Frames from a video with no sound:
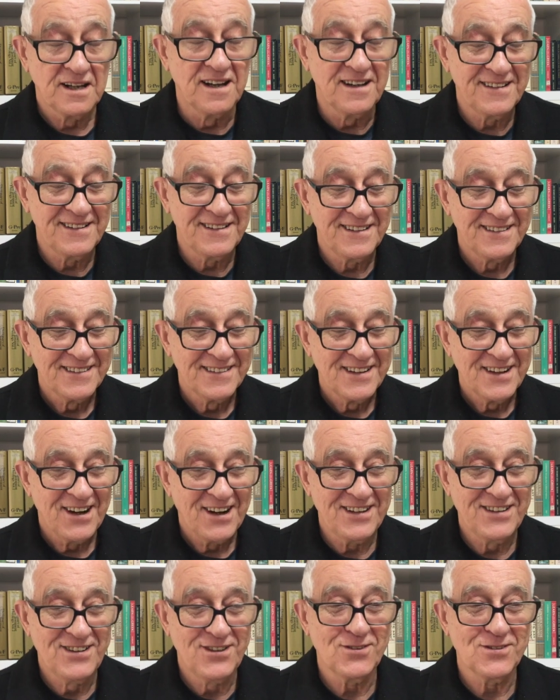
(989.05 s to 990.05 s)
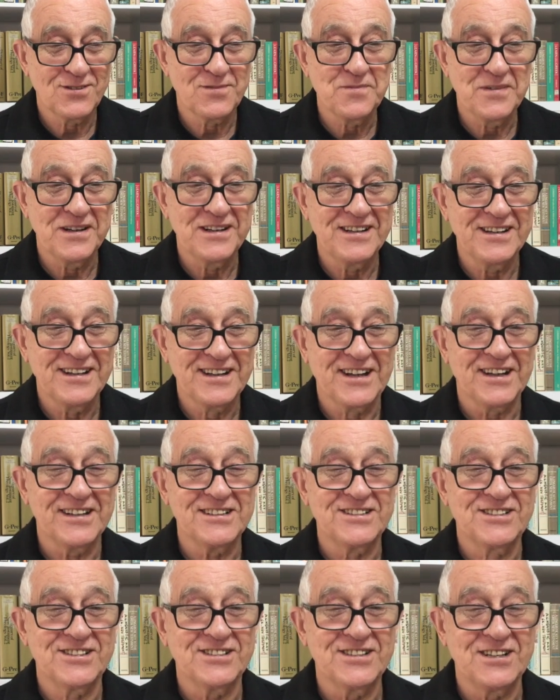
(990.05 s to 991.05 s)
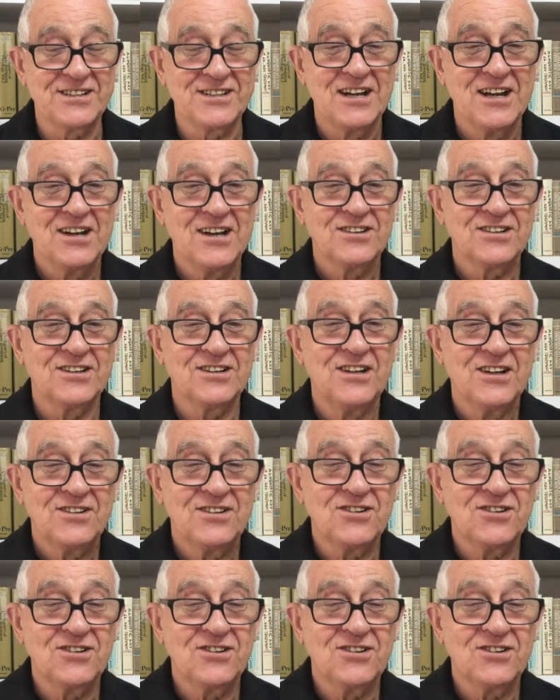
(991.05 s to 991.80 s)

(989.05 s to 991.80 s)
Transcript: I thought of many occasions that the,